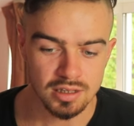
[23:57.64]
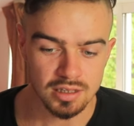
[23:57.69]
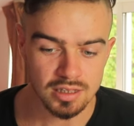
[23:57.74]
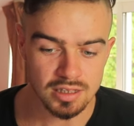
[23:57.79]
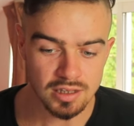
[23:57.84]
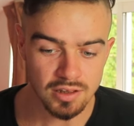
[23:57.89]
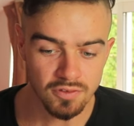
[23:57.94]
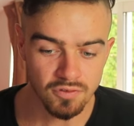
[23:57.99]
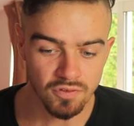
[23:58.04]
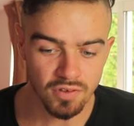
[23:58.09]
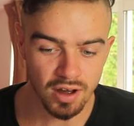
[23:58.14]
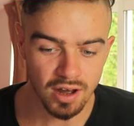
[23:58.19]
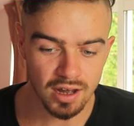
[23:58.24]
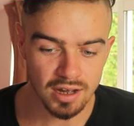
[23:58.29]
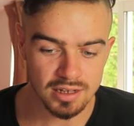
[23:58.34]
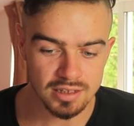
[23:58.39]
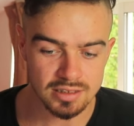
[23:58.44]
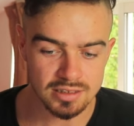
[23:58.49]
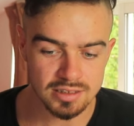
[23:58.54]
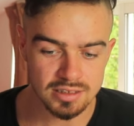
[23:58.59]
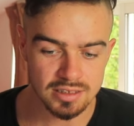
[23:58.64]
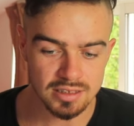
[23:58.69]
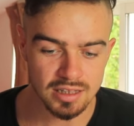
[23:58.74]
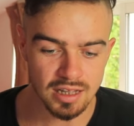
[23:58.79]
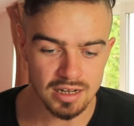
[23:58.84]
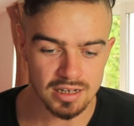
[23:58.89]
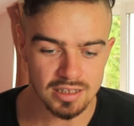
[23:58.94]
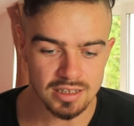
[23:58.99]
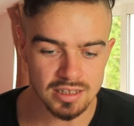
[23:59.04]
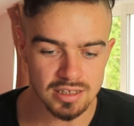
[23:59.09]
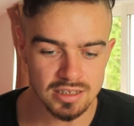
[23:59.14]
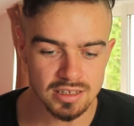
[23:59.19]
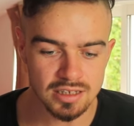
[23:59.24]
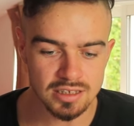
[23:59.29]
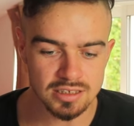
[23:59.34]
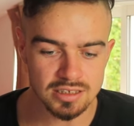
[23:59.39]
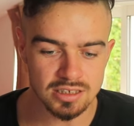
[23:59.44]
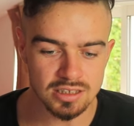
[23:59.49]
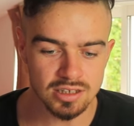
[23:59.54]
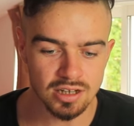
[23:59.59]
He finds that he
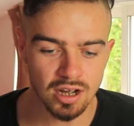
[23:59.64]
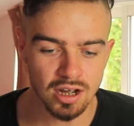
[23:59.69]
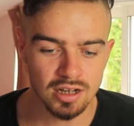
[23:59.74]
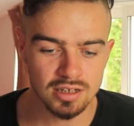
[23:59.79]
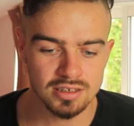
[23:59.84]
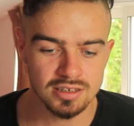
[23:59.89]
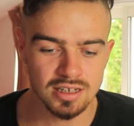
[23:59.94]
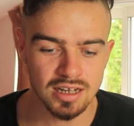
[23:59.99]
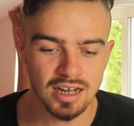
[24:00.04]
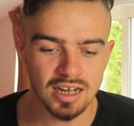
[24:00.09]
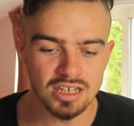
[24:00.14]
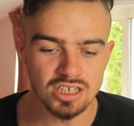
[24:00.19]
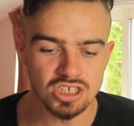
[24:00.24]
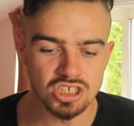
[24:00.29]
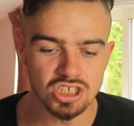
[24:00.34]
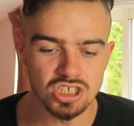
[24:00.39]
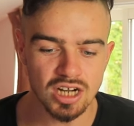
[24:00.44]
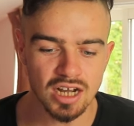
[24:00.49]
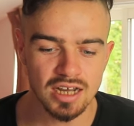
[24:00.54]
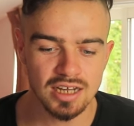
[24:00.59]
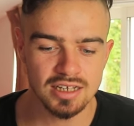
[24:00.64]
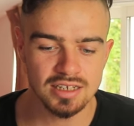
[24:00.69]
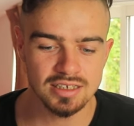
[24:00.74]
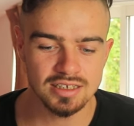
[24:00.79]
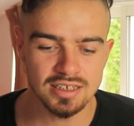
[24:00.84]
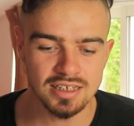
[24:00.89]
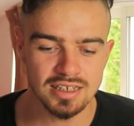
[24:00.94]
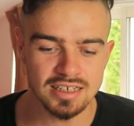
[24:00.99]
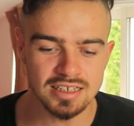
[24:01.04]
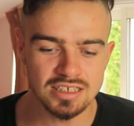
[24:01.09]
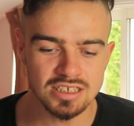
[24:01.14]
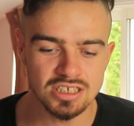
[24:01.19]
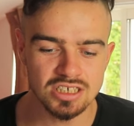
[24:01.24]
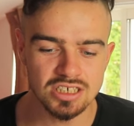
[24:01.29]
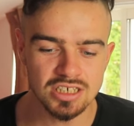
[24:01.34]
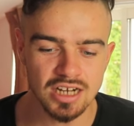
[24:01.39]
is not a giant in